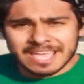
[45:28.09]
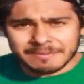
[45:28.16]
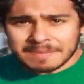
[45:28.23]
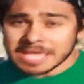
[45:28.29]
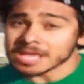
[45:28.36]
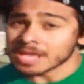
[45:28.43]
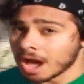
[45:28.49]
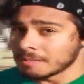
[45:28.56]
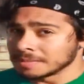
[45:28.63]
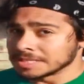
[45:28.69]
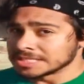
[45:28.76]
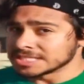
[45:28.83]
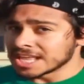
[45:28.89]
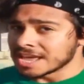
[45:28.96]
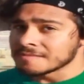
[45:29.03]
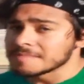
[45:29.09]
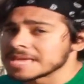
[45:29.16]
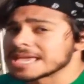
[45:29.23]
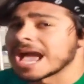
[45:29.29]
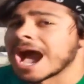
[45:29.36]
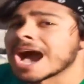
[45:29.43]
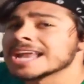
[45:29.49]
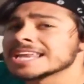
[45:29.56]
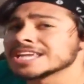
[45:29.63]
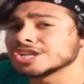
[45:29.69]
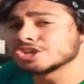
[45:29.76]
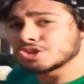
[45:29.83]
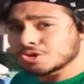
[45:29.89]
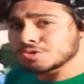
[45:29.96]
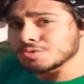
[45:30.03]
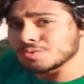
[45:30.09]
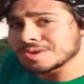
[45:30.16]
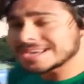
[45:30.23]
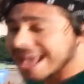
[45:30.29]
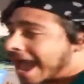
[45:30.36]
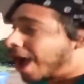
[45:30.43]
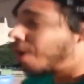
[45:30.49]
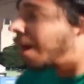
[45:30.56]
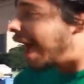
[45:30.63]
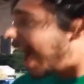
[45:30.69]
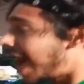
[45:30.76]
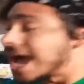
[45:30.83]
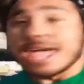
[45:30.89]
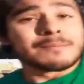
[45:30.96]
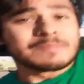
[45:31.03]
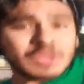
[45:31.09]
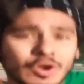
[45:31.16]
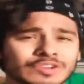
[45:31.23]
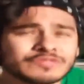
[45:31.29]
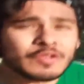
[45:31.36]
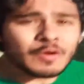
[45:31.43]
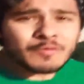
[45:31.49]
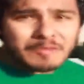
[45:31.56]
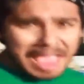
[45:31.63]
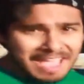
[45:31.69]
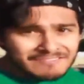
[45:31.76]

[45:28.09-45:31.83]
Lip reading: like walking by. I thought it was super fun, but